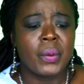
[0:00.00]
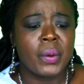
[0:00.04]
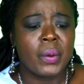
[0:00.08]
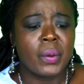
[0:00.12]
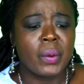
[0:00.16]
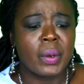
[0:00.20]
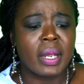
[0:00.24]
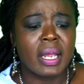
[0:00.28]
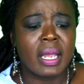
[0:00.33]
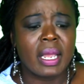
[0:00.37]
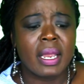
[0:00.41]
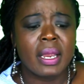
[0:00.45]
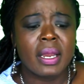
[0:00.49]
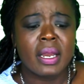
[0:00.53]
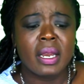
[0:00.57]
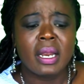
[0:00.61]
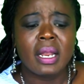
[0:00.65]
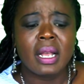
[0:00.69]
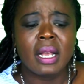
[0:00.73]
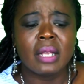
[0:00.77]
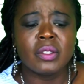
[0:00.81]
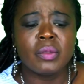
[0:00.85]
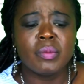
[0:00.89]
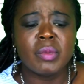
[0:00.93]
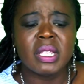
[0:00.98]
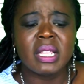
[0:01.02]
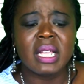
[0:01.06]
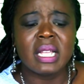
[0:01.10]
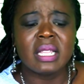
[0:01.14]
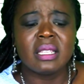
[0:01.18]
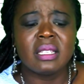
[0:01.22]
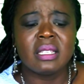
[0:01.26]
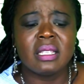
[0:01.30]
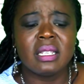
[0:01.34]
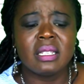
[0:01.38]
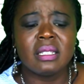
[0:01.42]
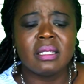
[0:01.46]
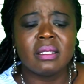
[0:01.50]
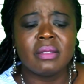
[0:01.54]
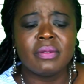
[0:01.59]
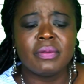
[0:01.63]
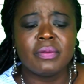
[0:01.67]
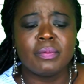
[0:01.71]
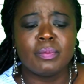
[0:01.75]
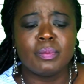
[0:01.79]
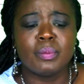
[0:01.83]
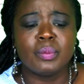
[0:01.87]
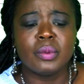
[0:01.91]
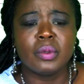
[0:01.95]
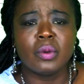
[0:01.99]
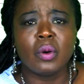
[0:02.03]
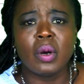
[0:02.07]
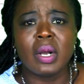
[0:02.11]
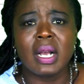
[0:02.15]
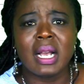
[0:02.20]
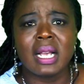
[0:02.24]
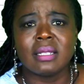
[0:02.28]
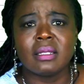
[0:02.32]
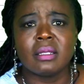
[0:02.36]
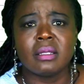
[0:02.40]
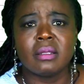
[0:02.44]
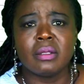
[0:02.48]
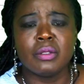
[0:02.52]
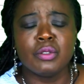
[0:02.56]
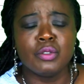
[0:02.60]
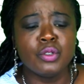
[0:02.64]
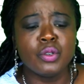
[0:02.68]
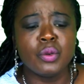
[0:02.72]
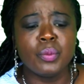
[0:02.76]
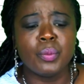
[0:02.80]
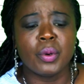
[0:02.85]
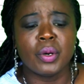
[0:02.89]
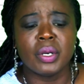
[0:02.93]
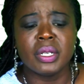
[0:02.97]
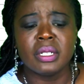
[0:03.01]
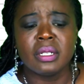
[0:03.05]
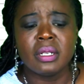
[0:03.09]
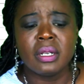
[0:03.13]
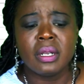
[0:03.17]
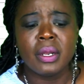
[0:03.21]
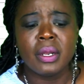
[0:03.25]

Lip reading: okay, assuming that this August new bond